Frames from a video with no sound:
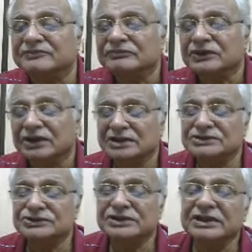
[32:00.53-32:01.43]

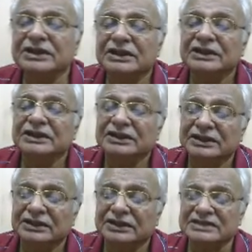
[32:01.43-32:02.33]
Also, the
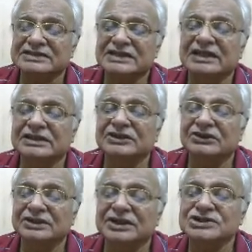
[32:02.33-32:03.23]
consignee or
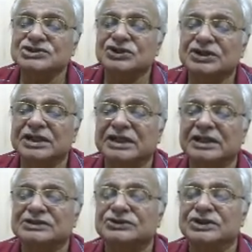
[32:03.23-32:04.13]
the insured can
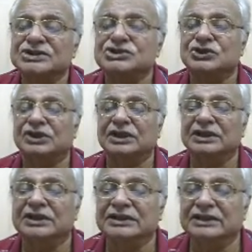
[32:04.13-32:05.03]
also ensure
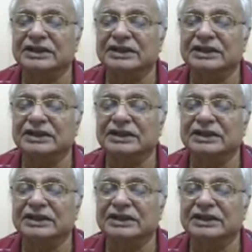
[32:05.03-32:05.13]
that this